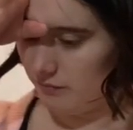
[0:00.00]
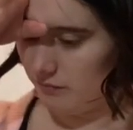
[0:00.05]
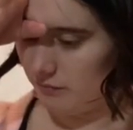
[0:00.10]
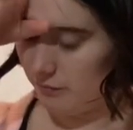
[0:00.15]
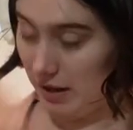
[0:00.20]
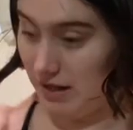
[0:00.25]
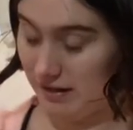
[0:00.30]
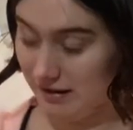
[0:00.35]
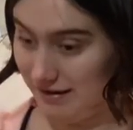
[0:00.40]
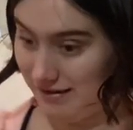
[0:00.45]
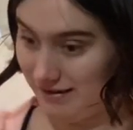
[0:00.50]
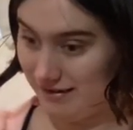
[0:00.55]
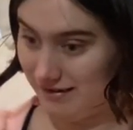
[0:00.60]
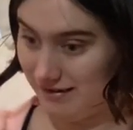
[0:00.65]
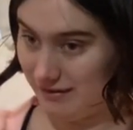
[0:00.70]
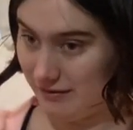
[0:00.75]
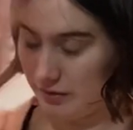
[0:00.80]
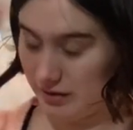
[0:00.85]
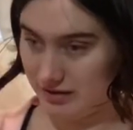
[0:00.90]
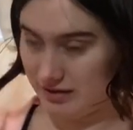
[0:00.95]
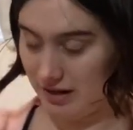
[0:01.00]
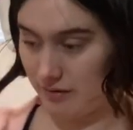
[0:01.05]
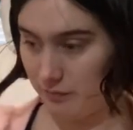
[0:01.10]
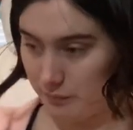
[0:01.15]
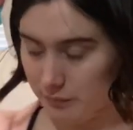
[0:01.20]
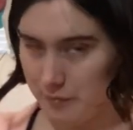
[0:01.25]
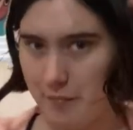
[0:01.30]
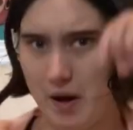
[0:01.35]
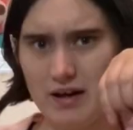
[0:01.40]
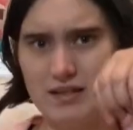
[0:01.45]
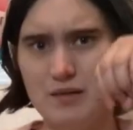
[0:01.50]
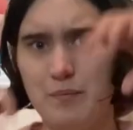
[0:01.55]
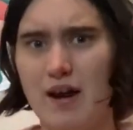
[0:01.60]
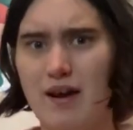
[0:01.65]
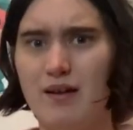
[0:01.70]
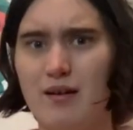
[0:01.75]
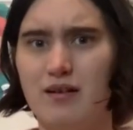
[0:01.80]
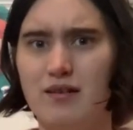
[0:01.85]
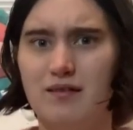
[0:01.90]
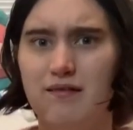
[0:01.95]
painted it. It was epoxy
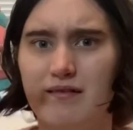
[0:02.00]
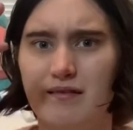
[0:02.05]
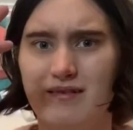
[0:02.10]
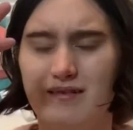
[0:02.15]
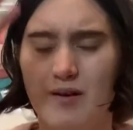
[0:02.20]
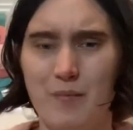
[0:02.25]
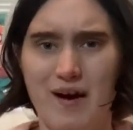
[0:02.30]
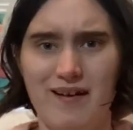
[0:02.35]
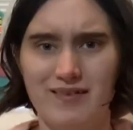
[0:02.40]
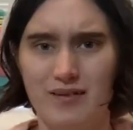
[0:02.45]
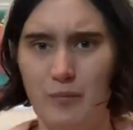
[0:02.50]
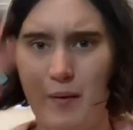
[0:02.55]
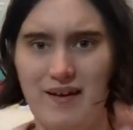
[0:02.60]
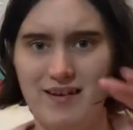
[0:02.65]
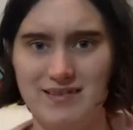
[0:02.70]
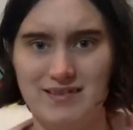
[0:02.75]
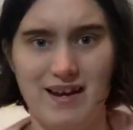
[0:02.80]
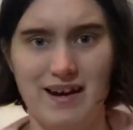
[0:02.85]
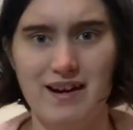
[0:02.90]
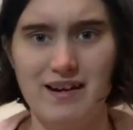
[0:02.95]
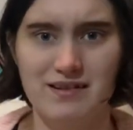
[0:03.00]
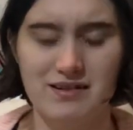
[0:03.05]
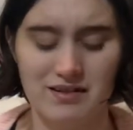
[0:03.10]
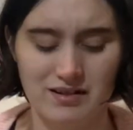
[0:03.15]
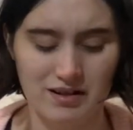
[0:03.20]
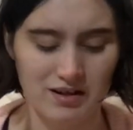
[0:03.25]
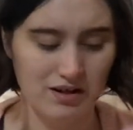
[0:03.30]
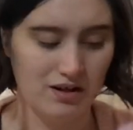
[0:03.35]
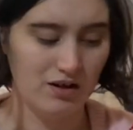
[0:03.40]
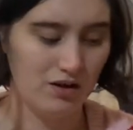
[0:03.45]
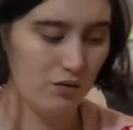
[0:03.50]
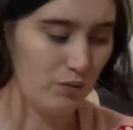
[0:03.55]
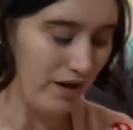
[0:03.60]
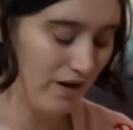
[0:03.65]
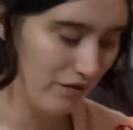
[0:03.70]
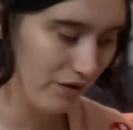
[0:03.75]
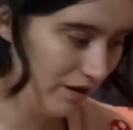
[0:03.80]
paint, sand, whatever.